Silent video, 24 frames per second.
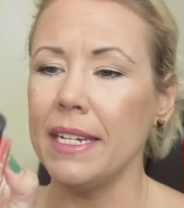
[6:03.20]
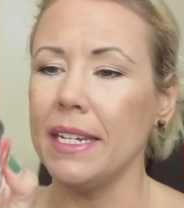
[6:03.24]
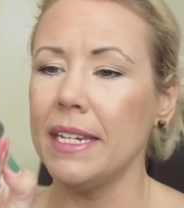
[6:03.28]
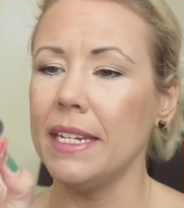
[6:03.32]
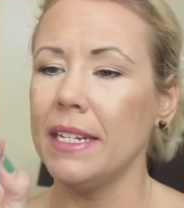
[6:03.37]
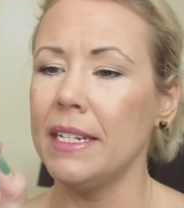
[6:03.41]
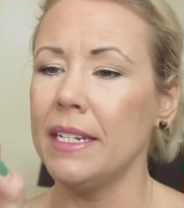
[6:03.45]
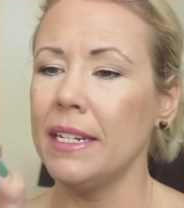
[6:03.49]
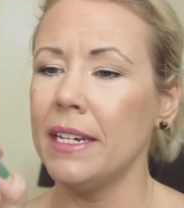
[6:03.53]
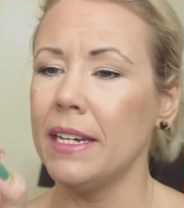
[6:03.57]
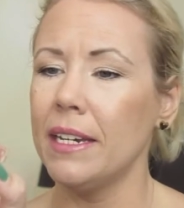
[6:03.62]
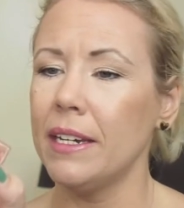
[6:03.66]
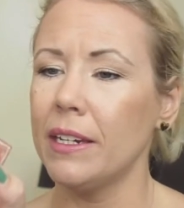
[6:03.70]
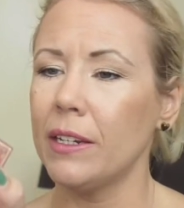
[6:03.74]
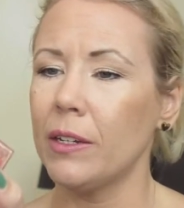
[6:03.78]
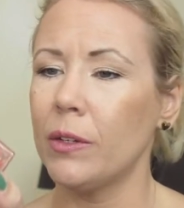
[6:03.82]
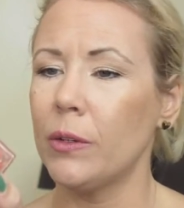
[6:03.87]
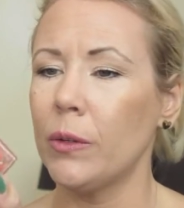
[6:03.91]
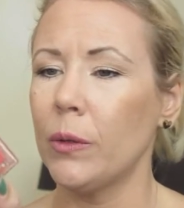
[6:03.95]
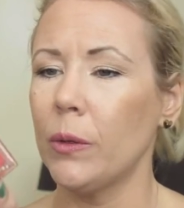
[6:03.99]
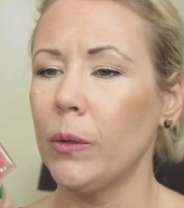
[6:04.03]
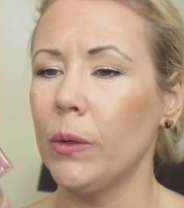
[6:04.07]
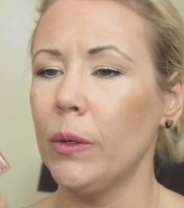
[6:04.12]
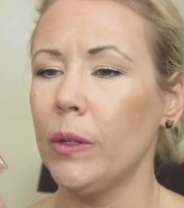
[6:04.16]
in
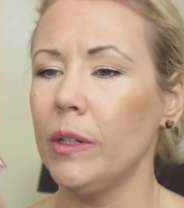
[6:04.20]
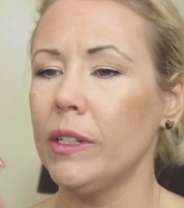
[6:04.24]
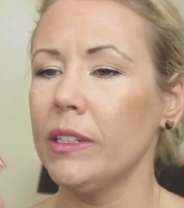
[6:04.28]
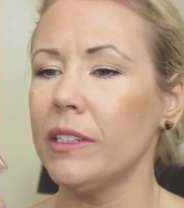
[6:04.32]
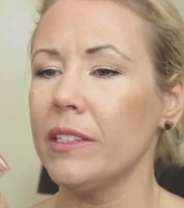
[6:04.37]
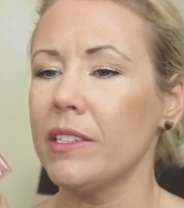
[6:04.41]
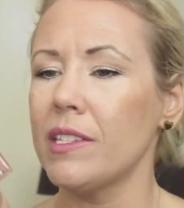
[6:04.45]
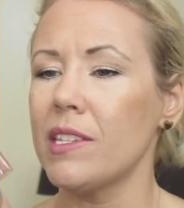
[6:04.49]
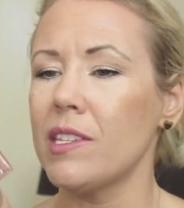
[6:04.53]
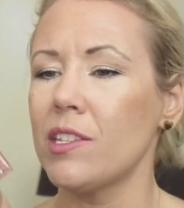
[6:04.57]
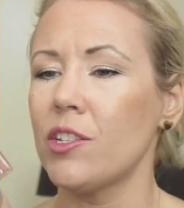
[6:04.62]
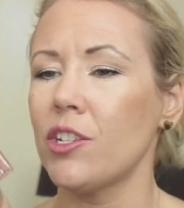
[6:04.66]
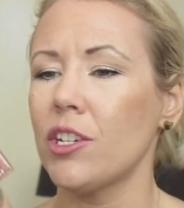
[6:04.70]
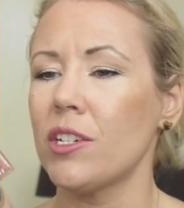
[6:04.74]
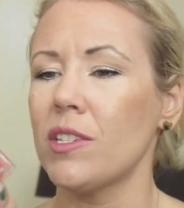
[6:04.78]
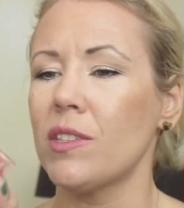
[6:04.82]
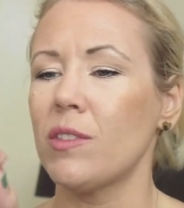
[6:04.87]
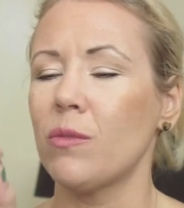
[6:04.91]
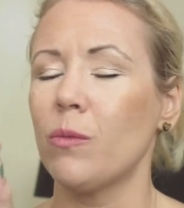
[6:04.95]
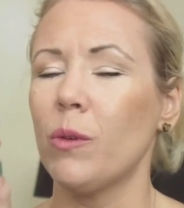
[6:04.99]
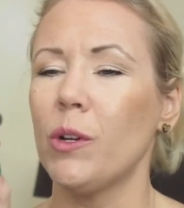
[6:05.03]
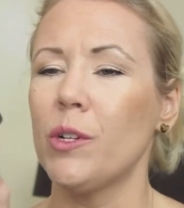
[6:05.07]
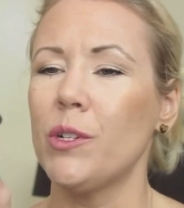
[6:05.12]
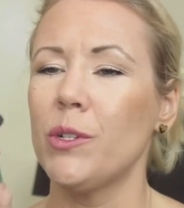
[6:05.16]
Girls
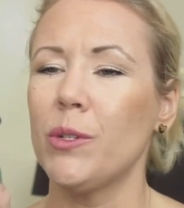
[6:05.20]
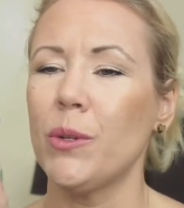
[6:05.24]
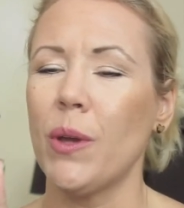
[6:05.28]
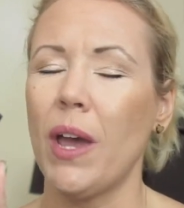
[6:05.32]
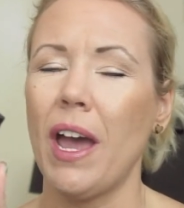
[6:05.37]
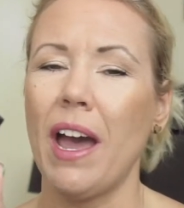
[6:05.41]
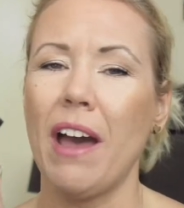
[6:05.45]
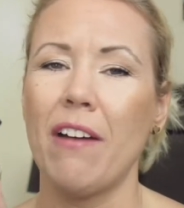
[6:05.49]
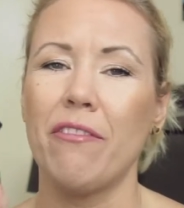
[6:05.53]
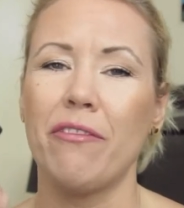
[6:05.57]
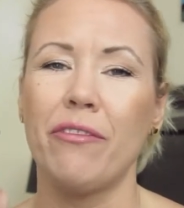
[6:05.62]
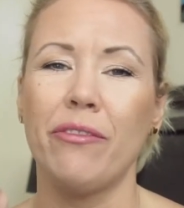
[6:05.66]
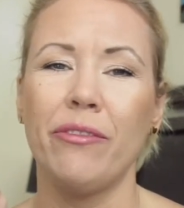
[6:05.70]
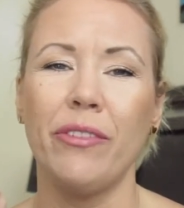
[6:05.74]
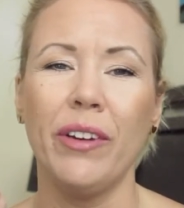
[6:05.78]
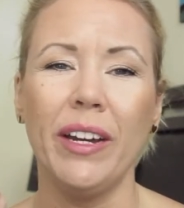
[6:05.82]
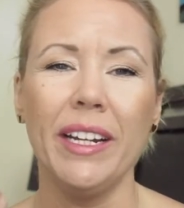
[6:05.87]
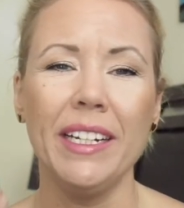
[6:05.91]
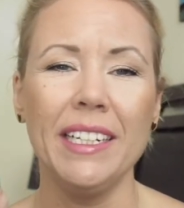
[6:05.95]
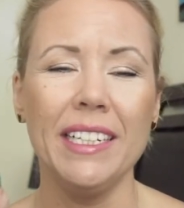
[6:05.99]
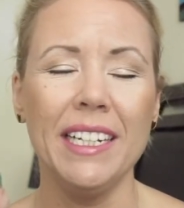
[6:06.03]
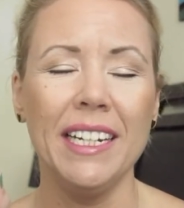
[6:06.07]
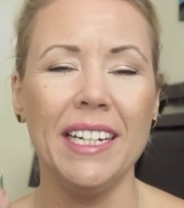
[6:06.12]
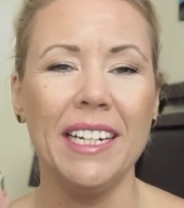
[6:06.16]
Just Want to Have
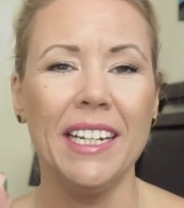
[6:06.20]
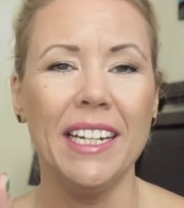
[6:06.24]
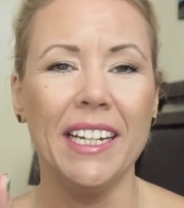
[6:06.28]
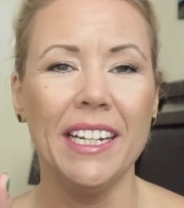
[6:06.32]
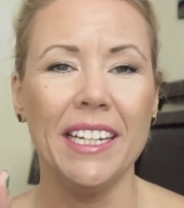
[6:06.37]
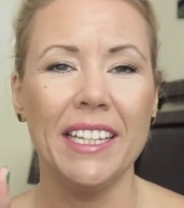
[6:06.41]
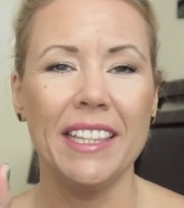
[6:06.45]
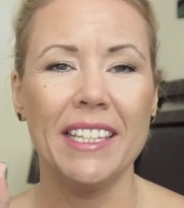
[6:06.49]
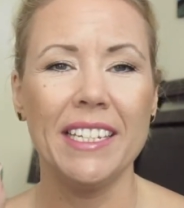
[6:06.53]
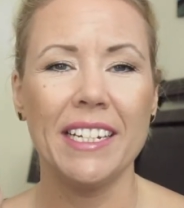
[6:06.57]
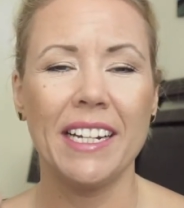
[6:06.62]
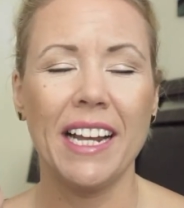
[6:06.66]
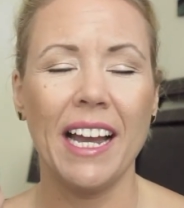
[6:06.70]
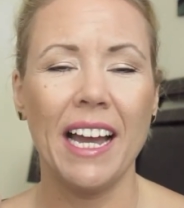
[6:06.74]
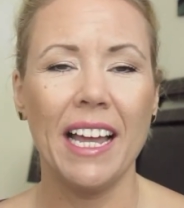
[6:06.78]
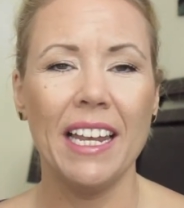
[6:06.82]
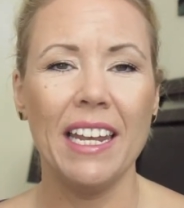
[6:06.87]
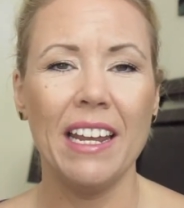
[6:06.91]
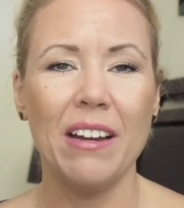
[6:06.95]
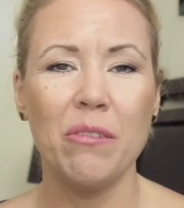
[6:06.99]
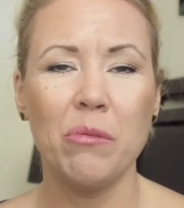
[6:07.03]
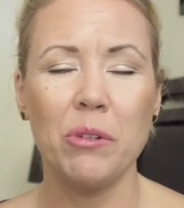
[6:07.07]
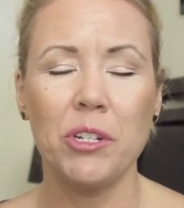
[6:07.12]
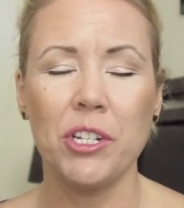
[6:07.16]
Fun, the
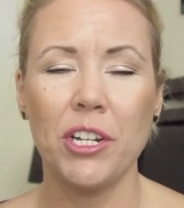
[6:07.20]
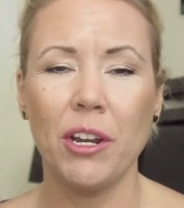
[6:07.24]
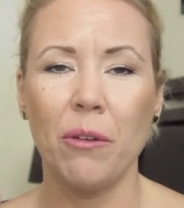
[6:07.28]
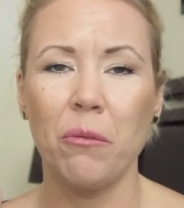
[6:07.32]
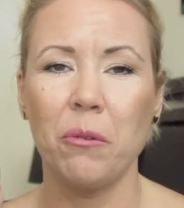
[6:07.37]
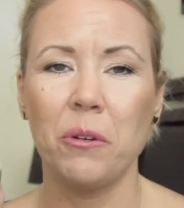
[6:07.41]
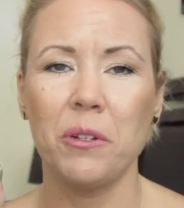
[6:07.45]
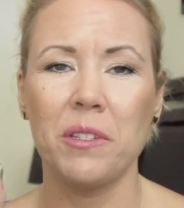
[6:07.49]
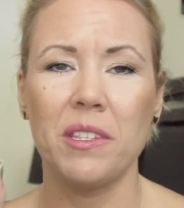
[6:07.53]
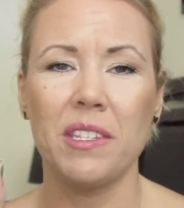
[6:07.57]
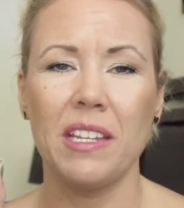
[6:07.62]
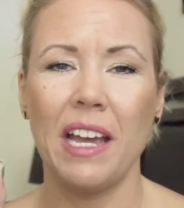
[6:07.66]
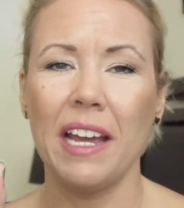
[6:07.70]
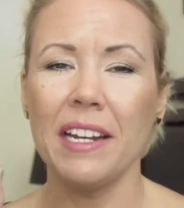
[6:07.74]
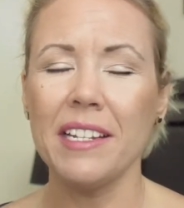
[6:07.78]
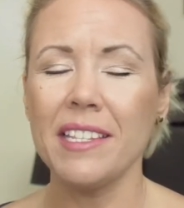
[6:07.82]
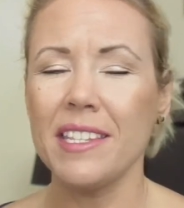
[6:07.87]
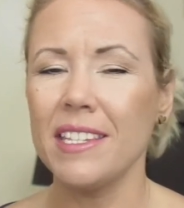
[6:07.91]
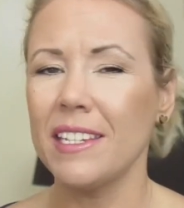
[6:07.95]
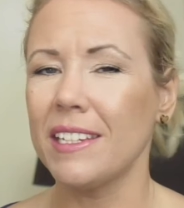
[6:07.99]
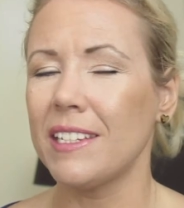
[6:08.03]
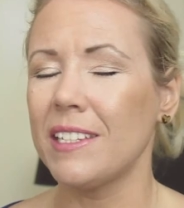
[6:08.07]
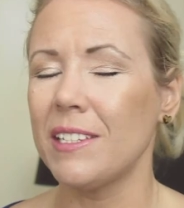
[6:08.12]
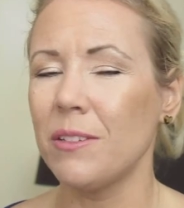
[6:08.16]
color which I was
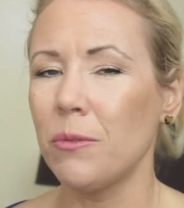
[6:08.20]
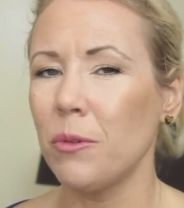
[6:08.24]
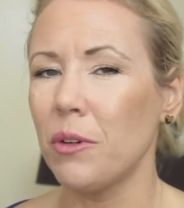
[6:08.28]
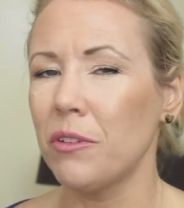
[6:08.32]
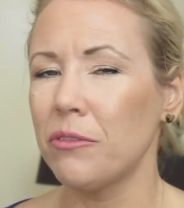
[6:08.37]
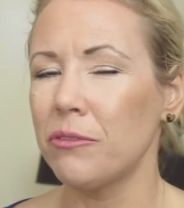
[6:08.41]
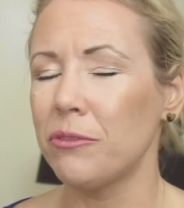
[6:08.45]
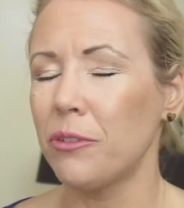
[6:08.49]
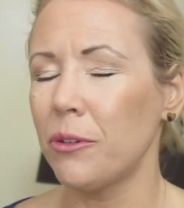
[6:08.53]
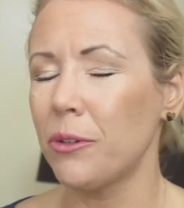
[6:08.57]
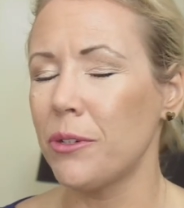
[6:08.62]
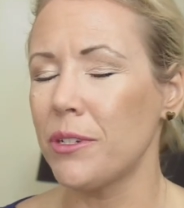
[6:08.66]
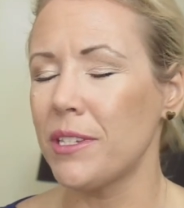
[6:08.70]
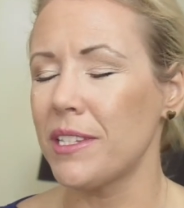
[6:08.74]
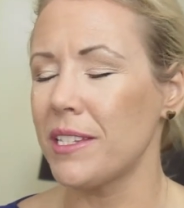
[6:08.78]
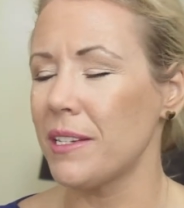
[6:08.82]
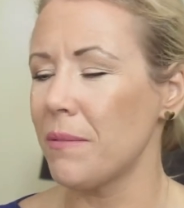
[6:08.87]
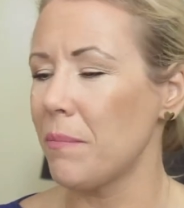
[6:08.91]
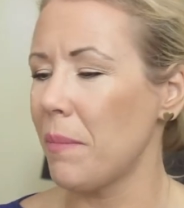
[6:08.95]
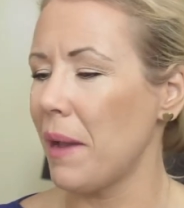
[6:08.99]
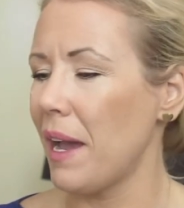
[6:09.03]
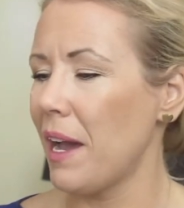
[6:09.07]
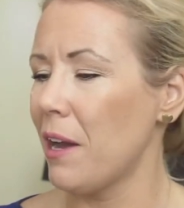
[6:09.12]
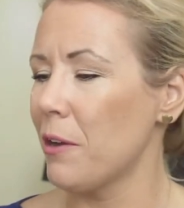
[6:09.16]
insecure first
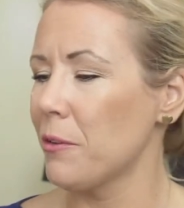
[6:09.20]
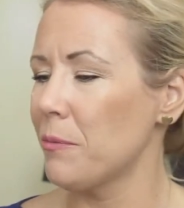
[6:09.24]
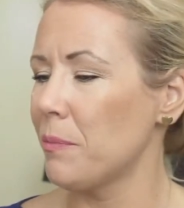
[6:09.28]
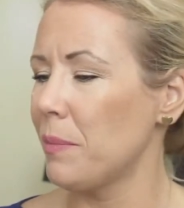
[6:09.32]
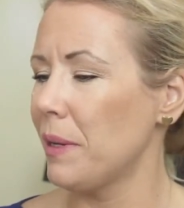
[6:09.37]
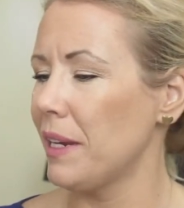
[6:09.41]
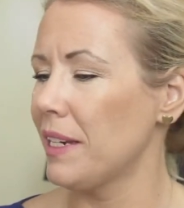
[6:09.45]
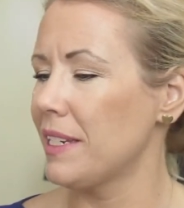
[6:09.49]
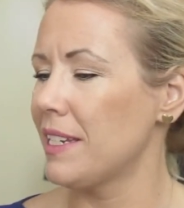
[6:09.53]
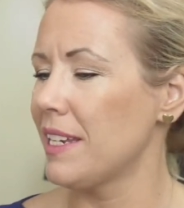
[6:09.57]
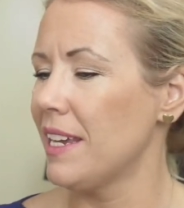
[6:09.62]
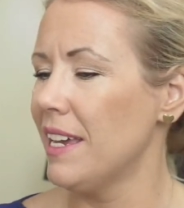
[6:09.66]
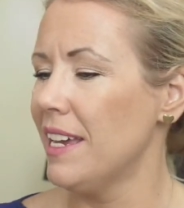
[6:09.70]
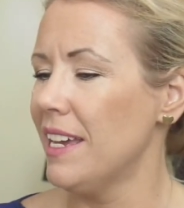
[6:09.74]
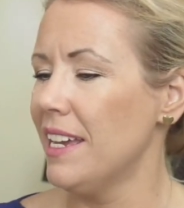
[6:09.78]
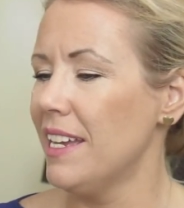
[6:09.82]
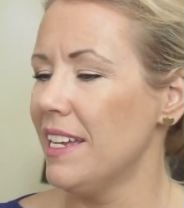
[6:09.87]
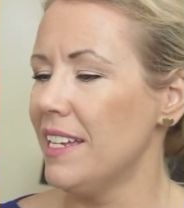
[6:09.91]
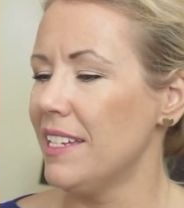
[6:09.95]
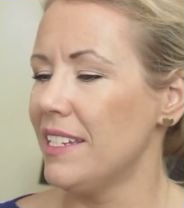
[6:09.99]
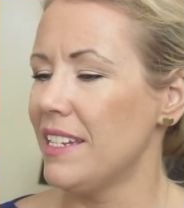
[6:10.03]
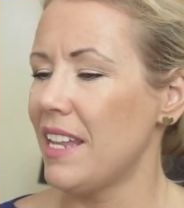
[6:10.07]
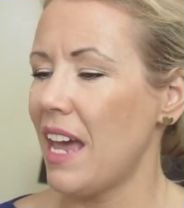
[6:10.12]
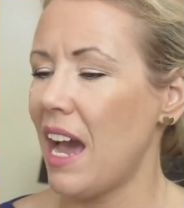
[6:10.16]
about, but
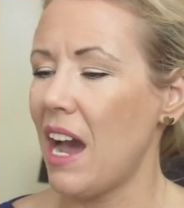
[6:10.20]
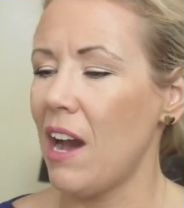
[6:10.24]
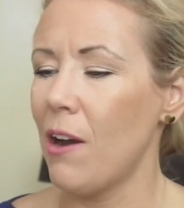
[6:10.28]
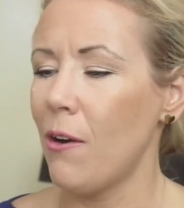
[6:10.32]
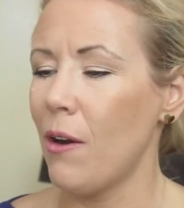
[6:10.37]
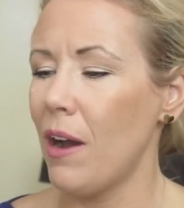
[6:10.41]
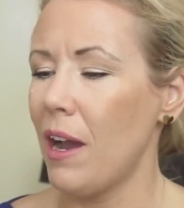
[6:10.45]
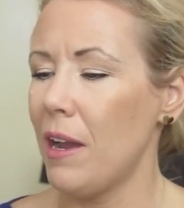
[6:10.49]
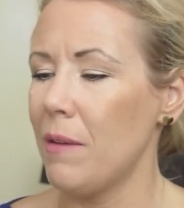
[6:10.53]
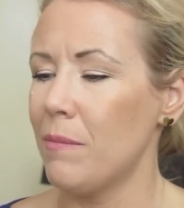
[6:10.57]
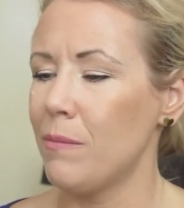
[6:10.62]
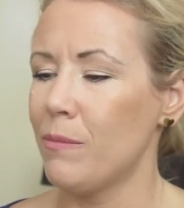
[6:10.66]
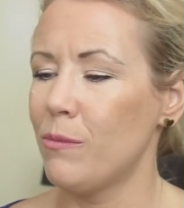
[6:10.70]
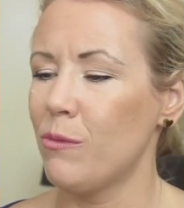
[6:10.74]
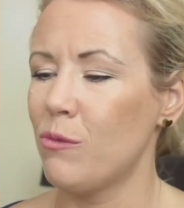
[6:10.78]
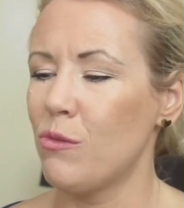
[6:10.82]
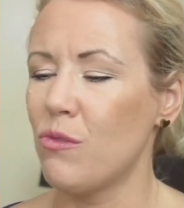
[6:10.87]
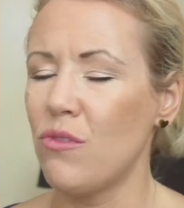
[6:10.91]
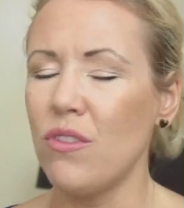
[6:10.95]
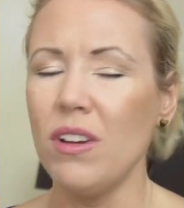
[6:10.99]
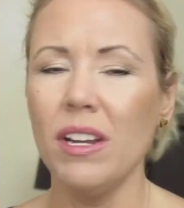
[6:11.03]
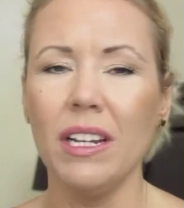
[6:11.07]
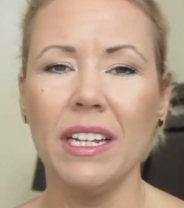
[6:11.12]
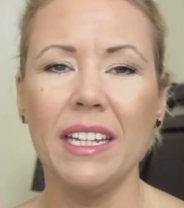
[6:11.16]
now I'm
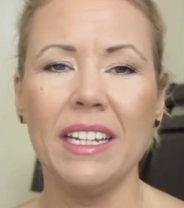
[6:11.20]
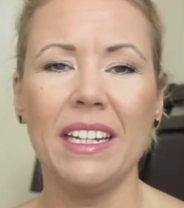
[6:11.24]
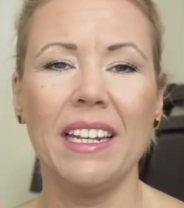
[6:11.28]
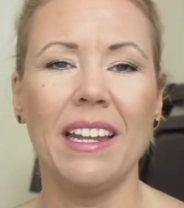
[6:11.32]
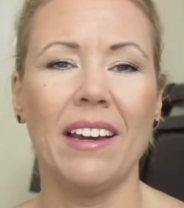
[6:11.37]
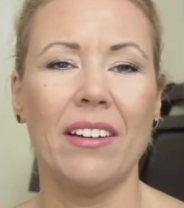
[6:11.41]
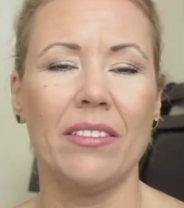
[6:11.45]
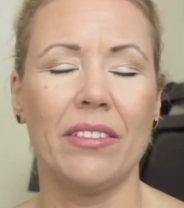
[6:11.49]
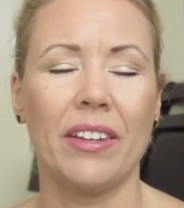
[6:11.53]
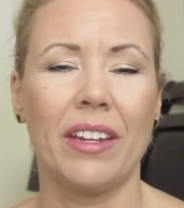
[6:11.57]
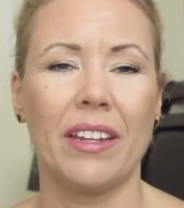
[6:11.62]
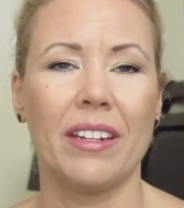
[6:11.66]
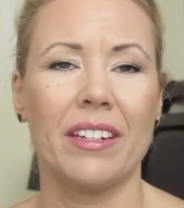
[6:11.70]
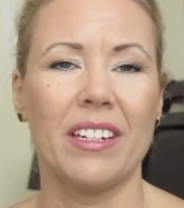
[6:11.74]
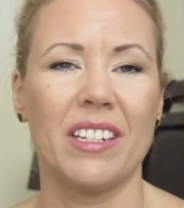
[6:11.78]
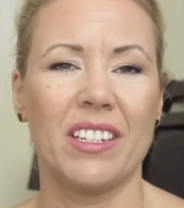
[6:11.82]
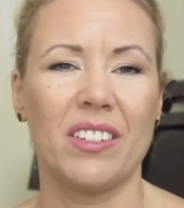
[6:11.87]
really loving it.